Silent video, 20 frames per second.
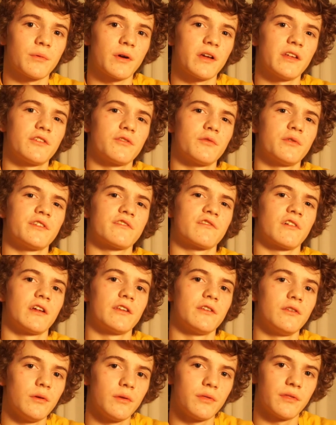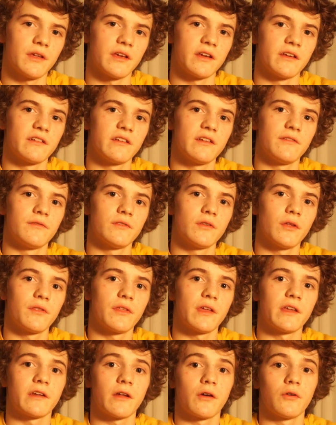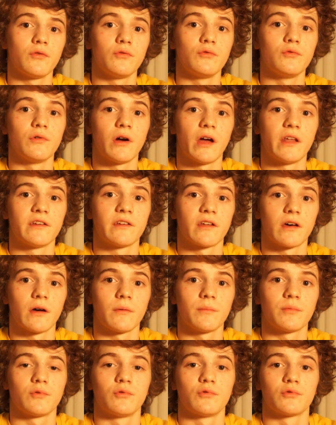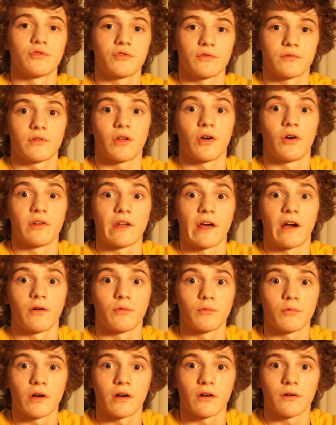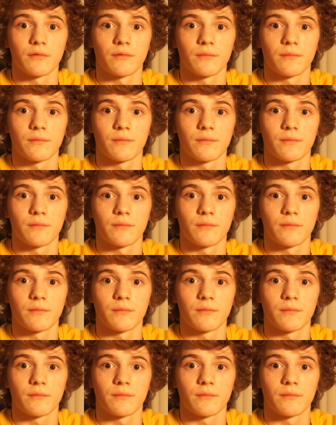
why he's always trying new things, even though they don't all end up or turn out well.